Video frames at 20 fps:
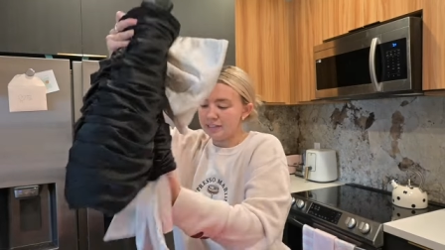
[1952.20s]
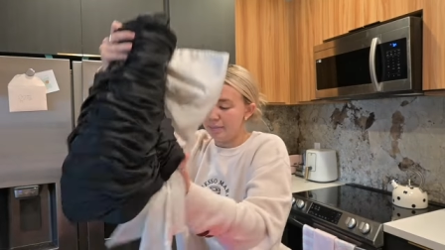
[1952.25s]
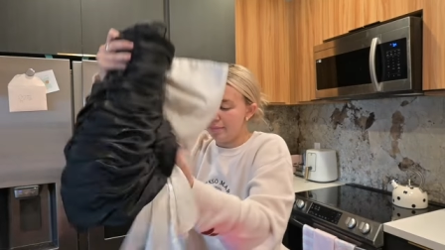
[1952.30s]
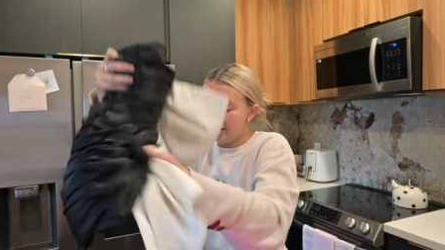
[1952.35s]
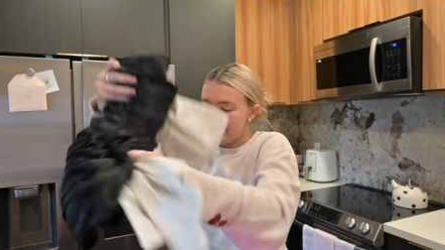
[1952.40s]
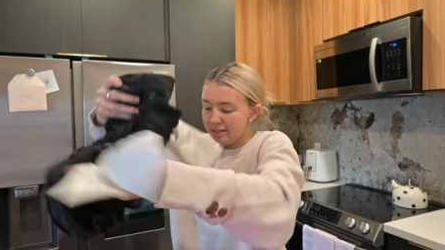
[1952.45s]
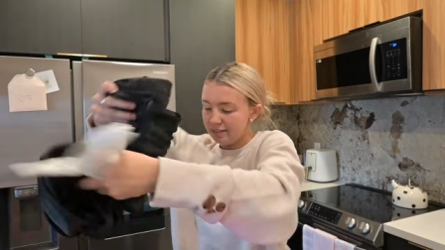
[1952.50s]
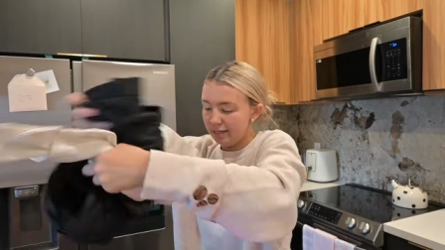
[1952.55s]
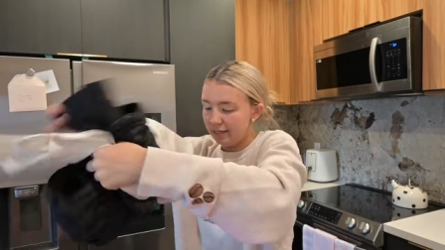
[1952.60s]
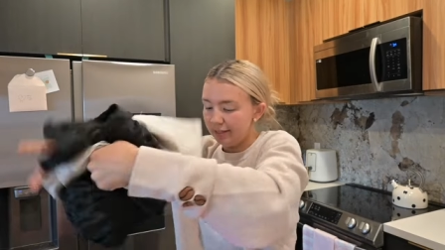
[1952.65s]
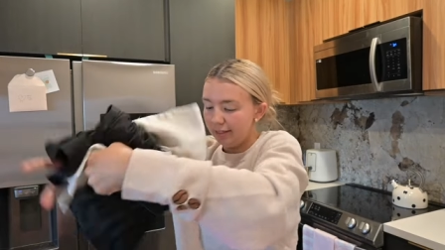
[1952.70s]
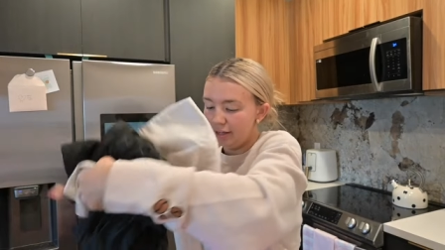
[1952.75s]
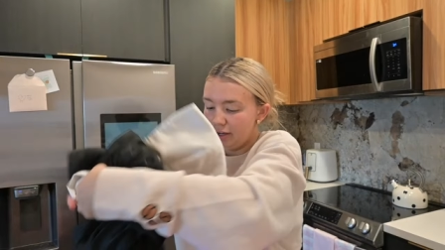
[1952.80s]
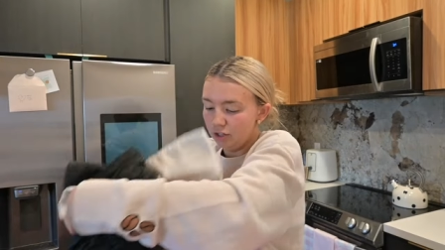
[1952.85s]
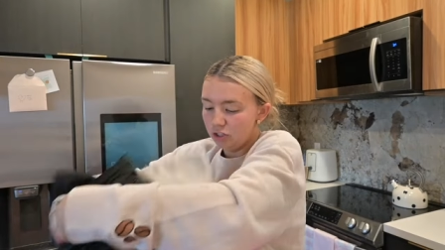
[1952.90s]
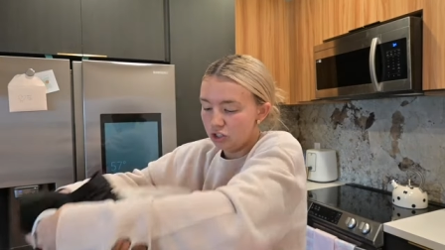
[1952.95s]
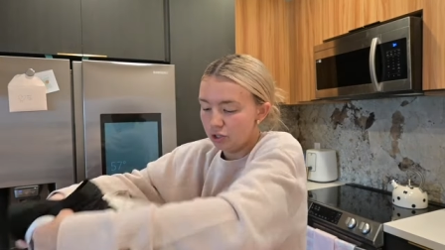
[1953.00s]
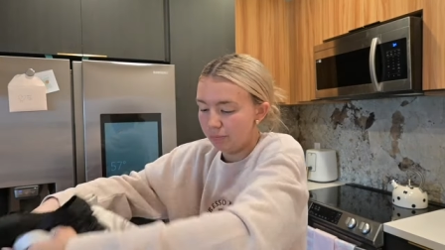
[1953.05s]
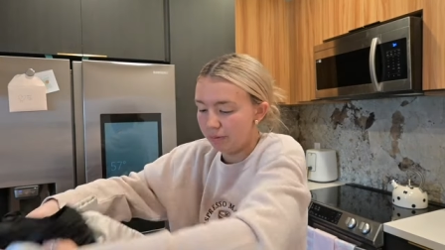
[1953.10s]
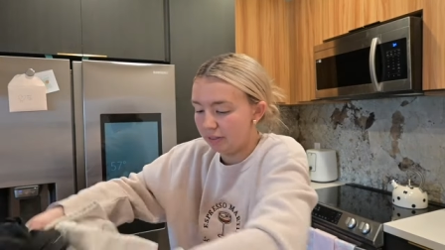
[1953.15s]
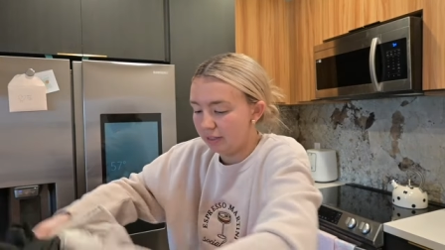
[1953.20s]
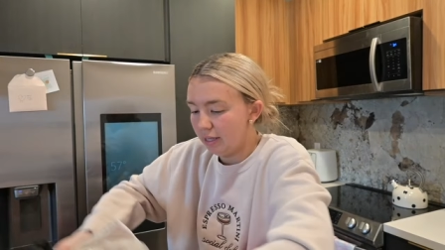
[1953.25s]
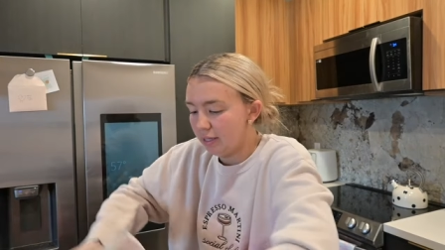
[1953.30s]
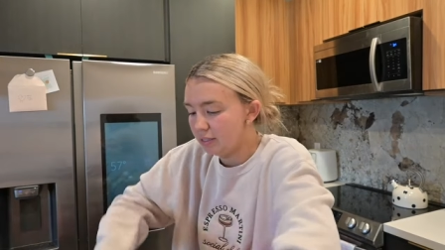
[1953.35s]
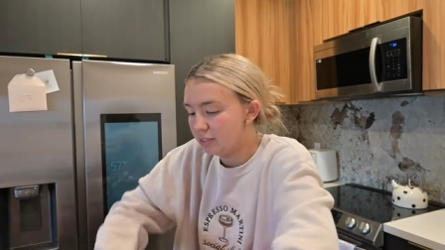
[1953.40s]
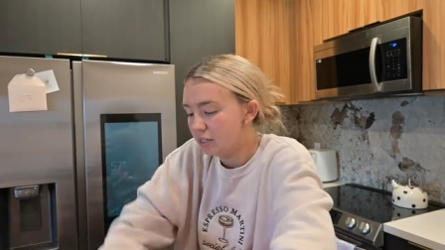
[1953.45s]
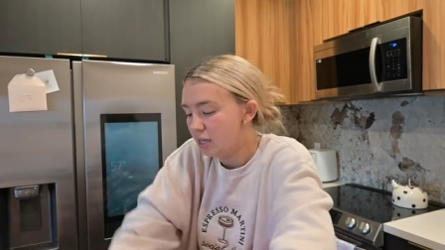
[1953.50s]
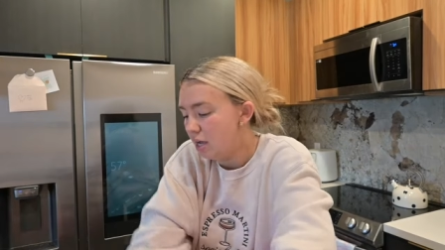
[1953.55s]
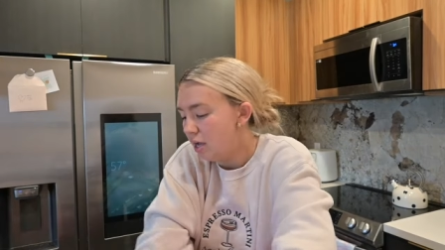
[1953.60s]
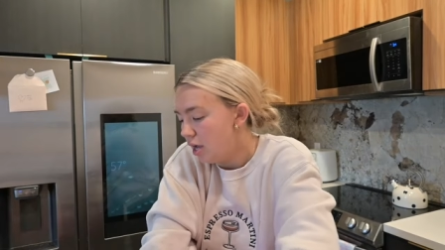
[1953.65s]
I'm like a day late on shipping
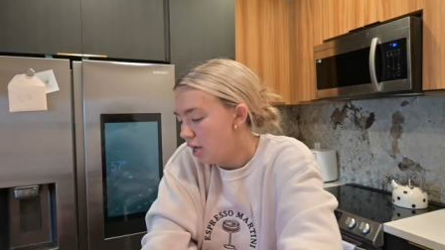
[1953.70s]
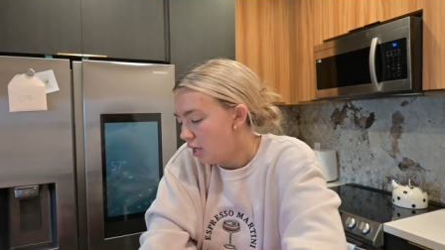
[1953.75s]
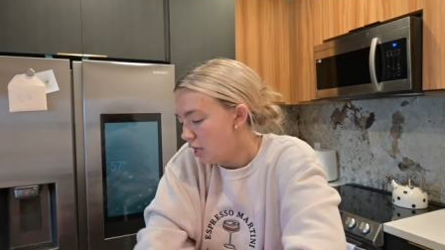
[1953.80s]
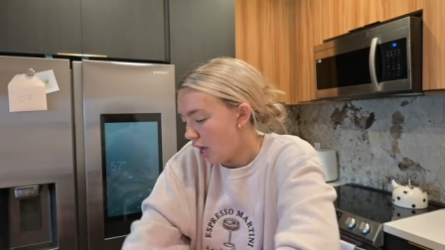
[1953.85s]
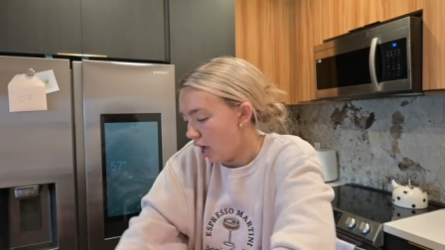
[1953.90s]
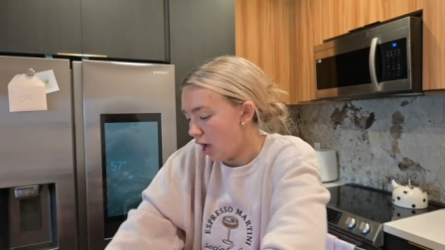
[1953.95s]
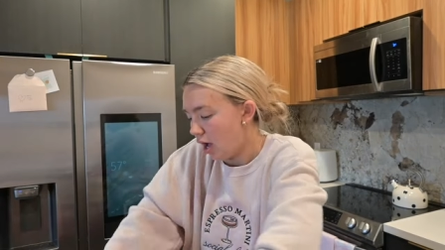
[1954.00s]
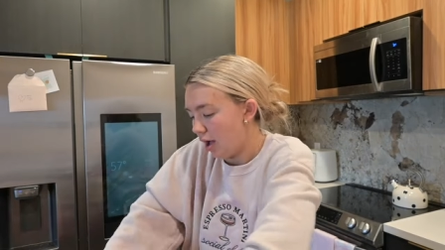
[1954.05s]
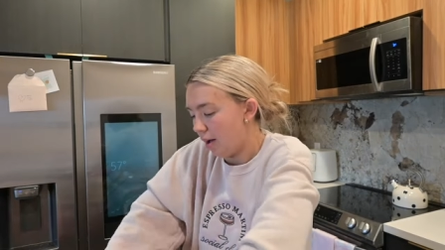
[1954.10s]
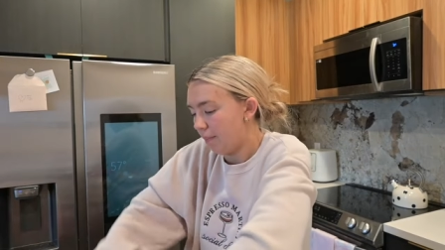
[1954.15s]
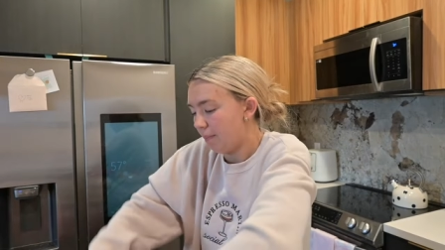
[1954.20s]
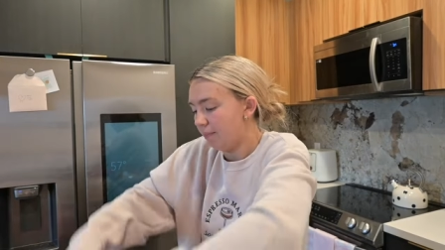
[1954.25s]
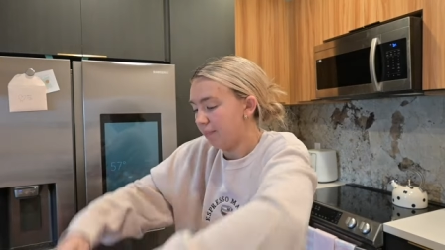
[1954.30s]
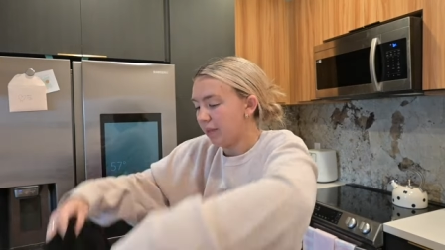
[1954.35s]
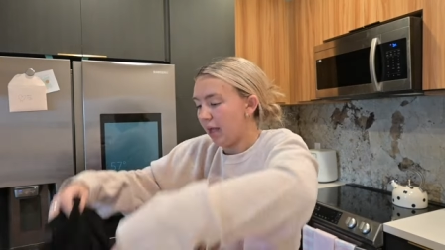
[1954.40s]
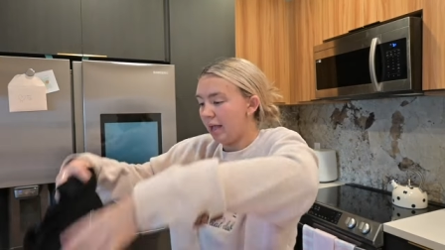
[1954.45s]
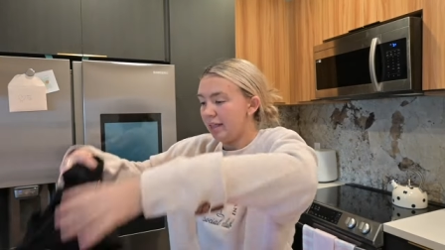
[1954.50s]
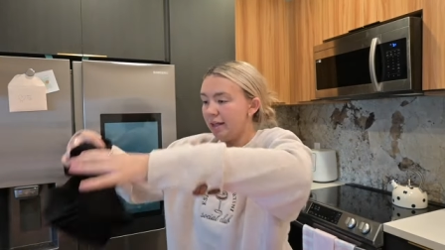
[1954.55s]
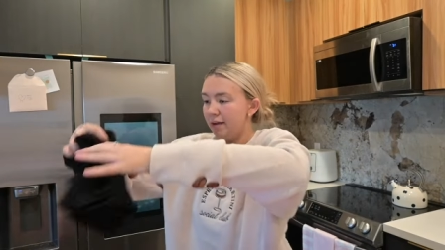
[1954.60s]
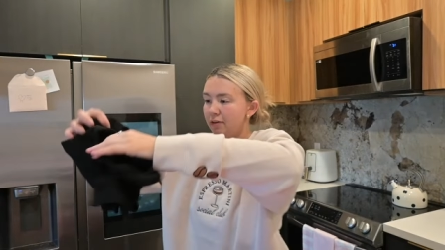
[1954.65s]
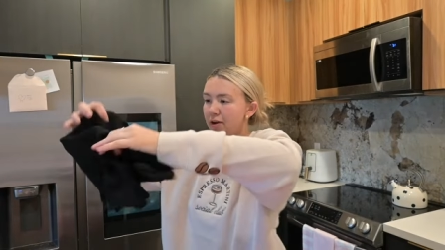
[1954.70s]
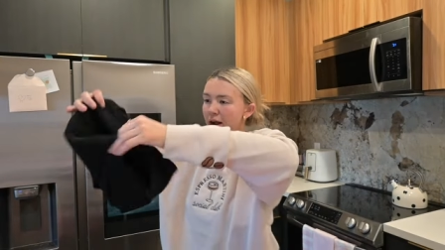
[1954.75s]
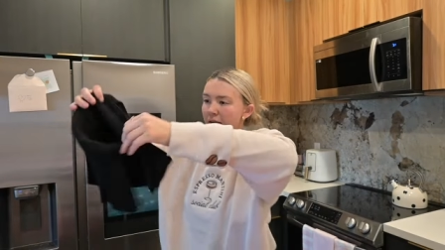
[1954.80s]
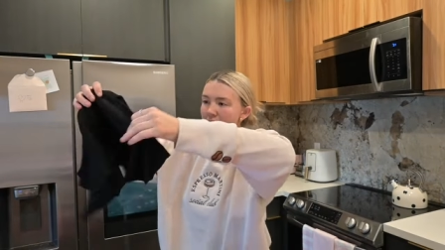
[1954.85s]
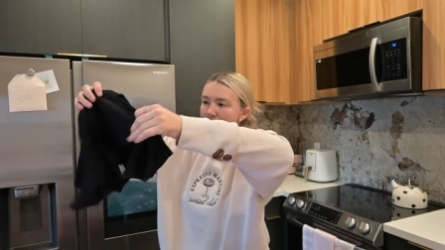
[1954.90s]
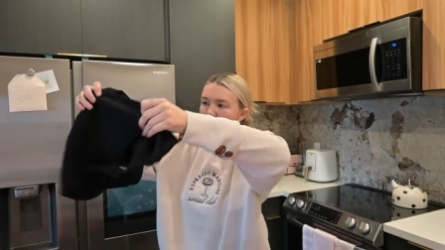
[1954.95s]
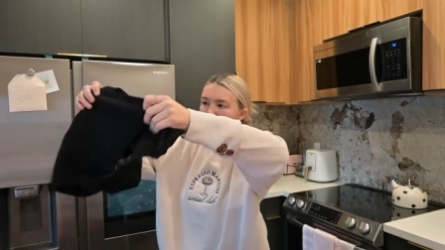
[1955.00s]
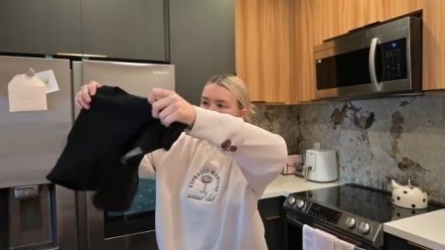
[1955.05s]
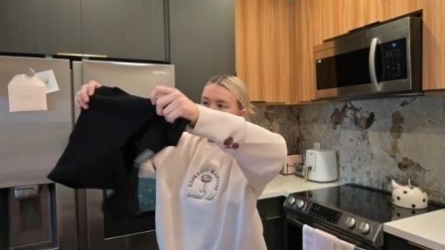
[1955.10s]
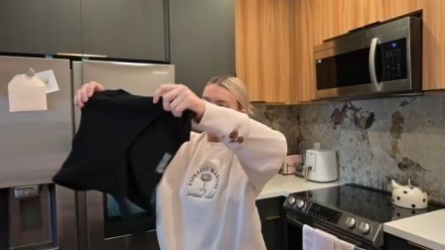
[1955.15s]
this. Um, I never
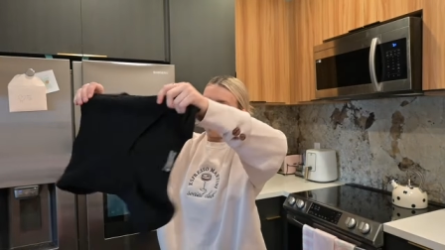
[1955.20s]
actually